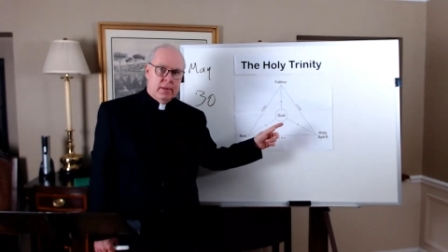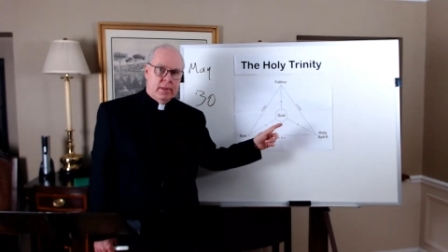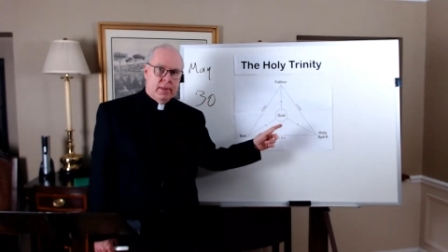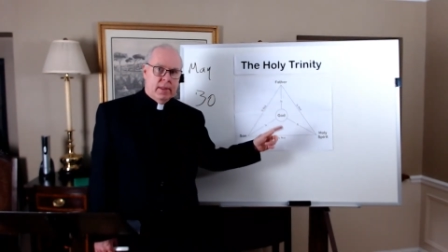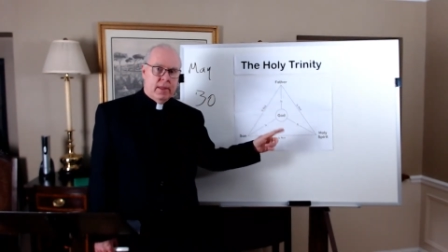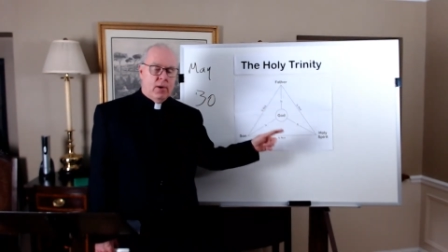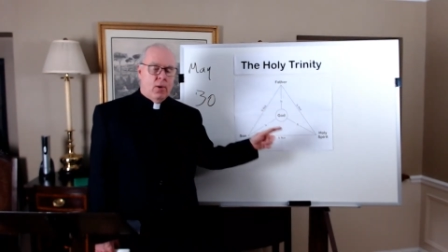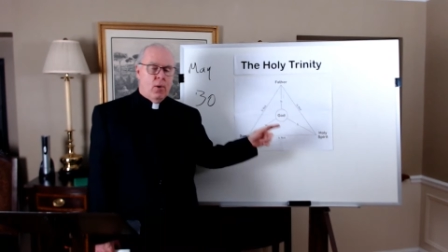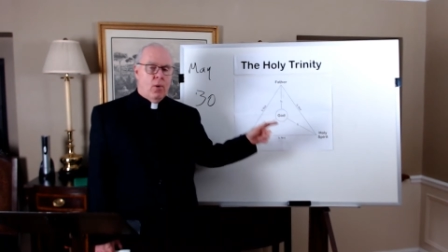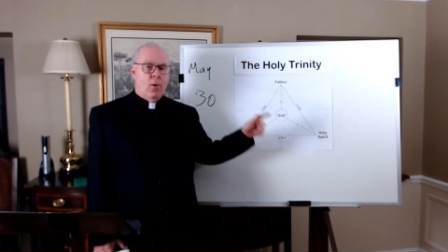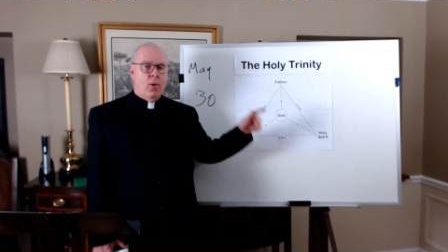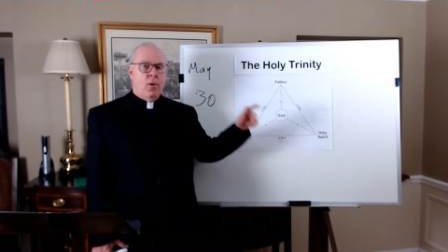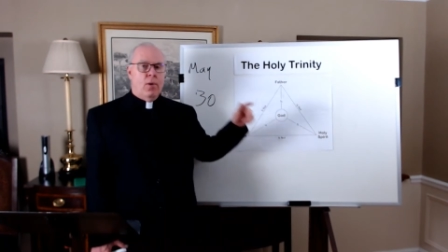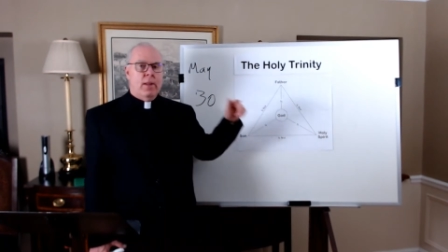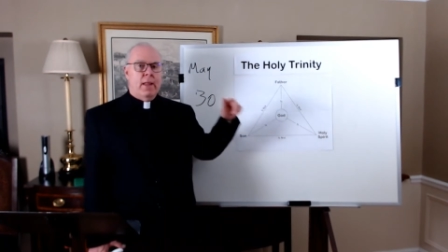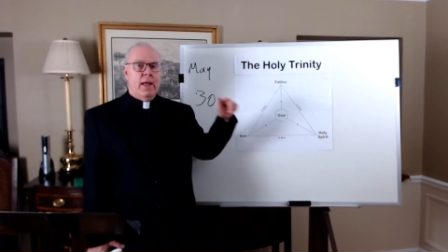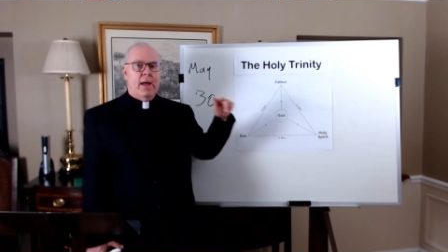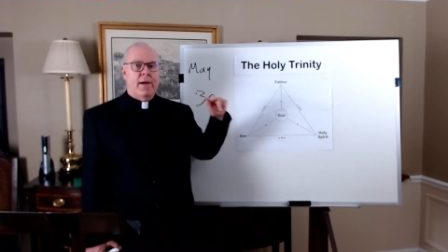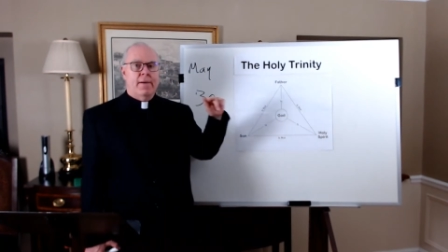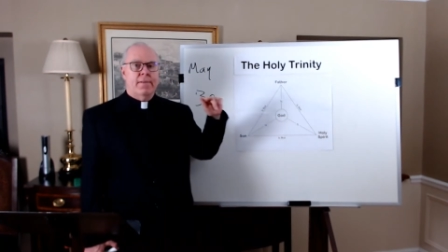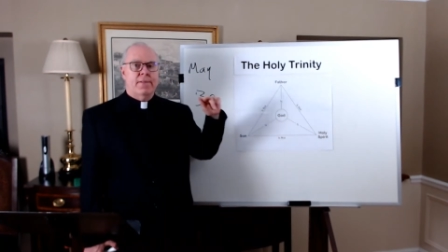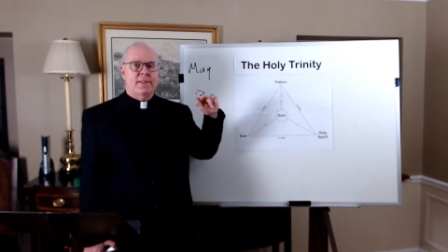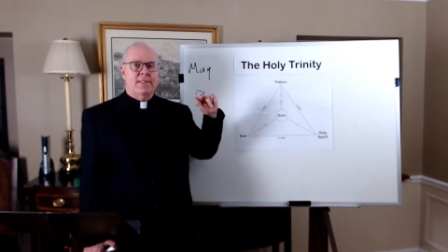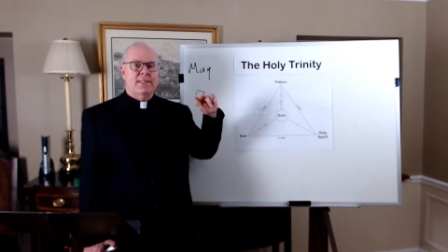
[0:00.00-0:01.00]
they all
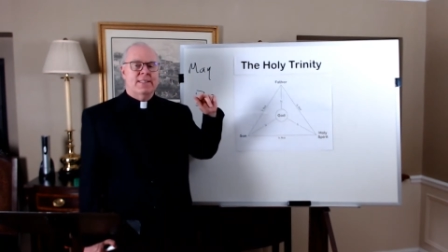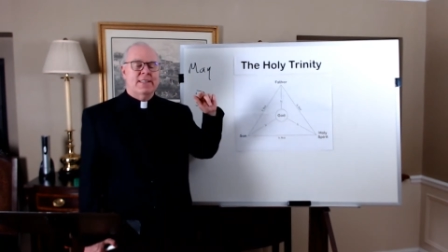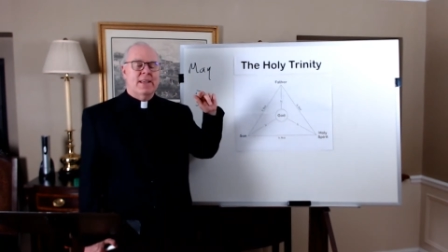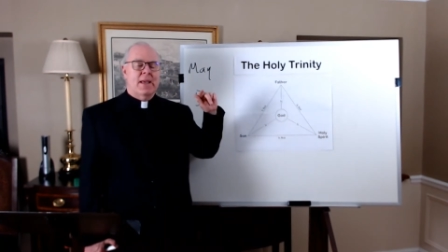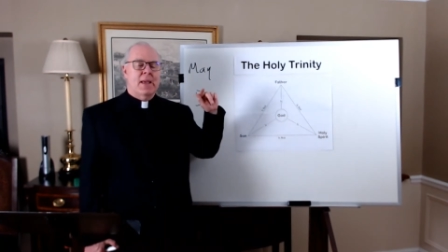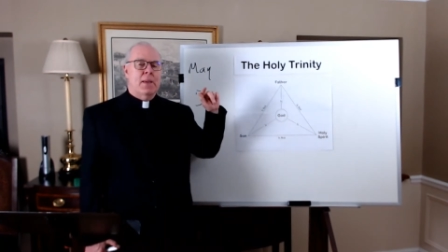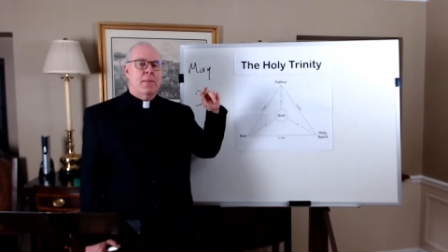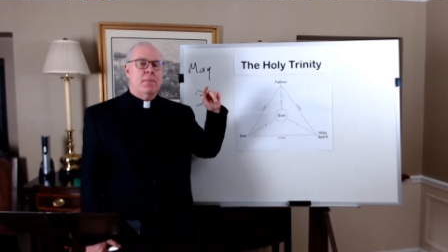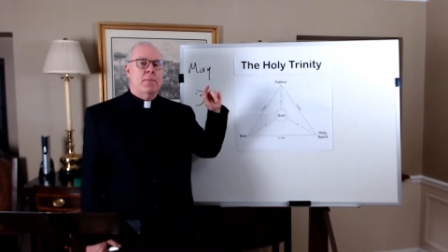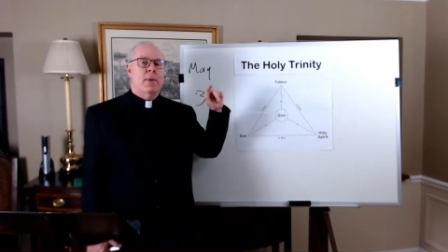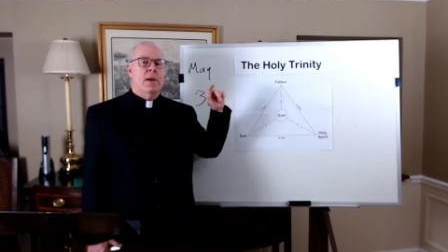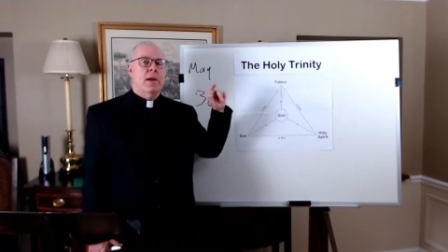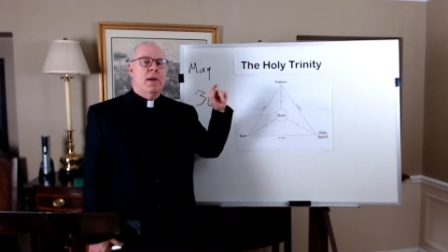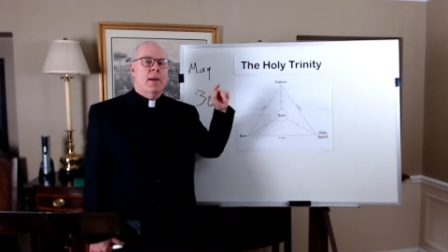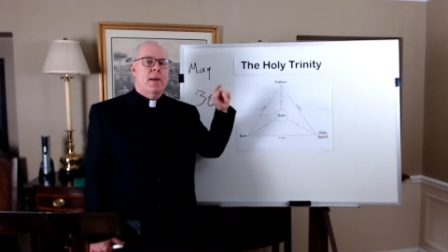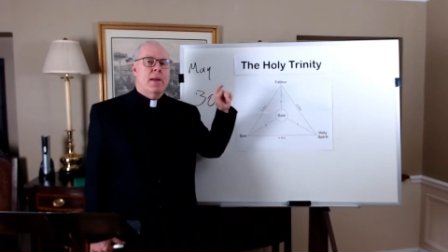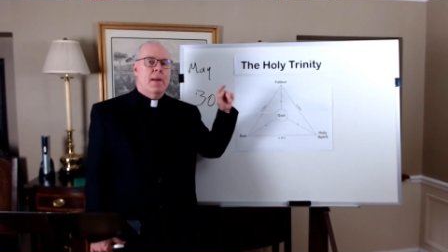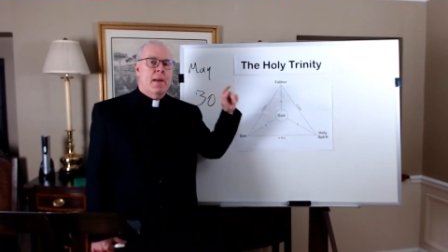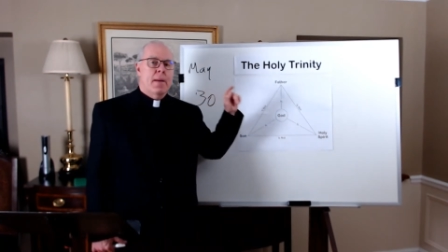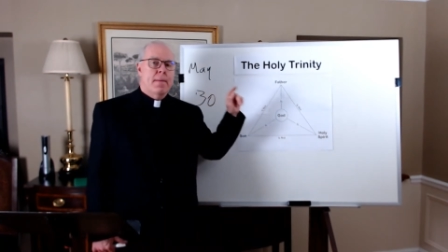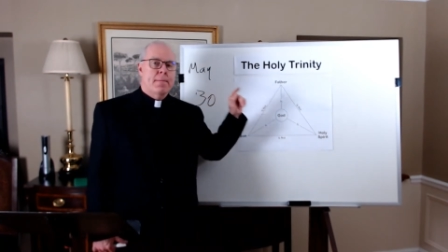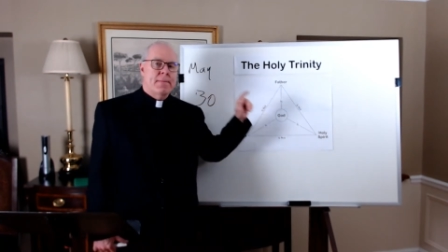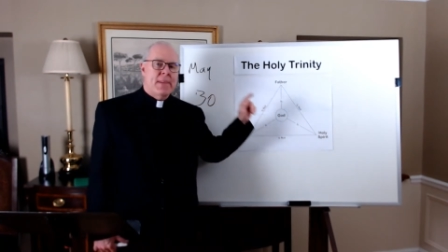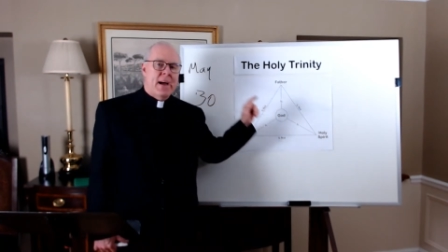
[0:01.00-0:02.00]
have the same
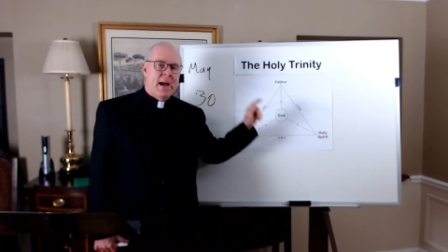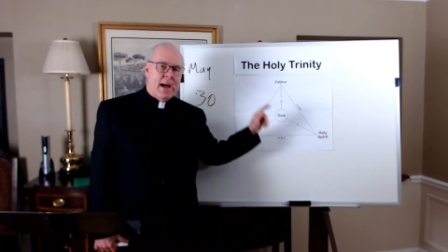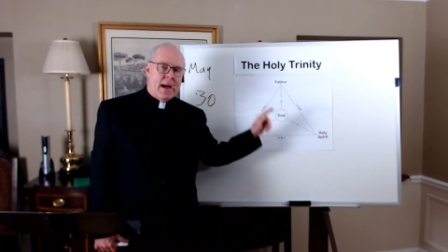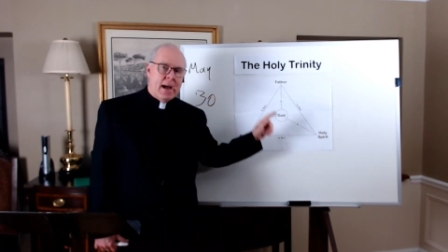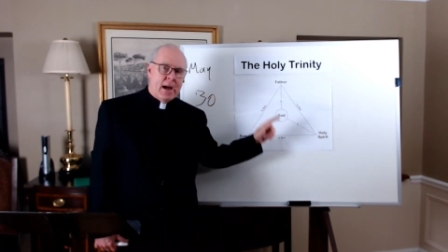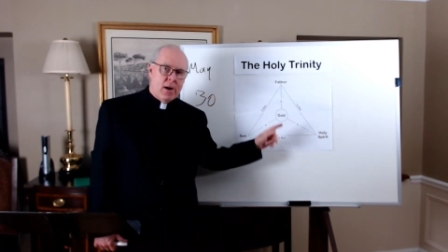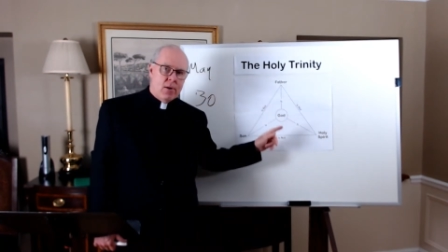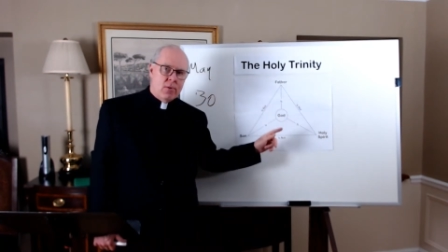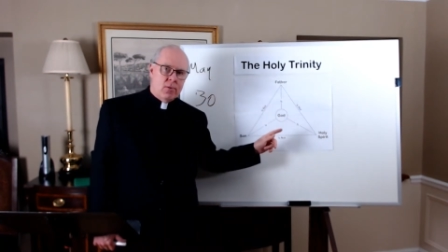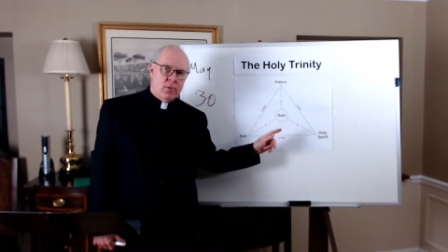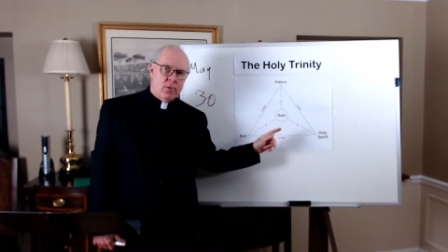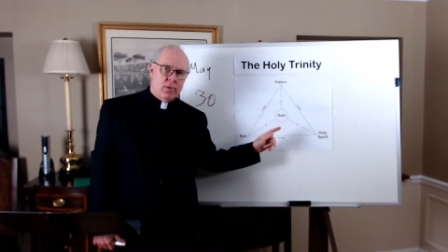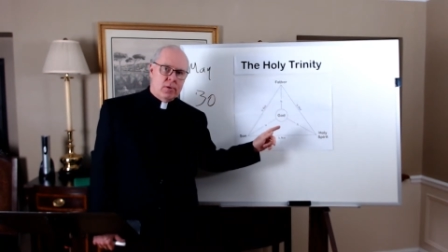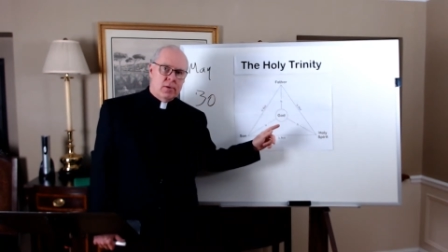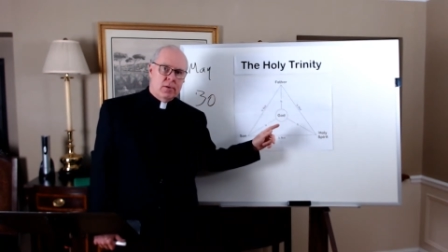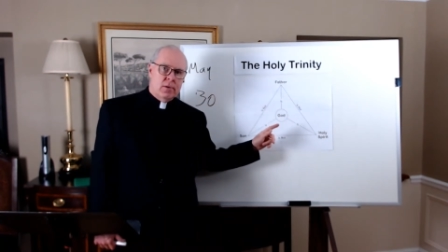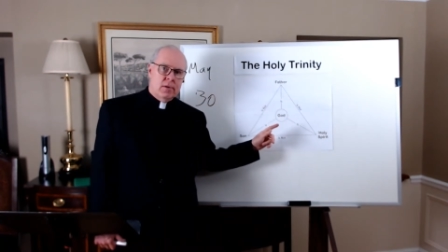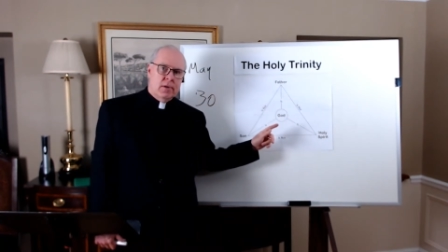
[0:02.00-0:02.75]
power,